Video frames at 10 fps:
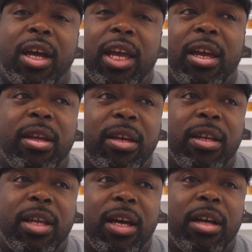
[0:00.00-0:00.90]

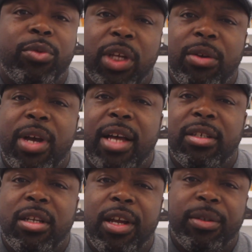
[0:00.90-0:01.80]
and I'll see you
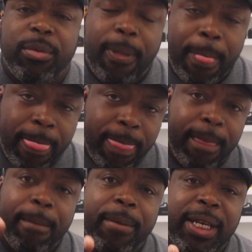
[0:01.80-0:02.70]
guys in the next one.
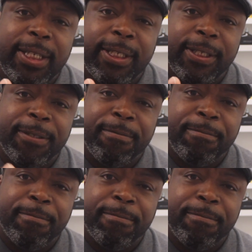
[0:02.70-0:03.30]
Peace.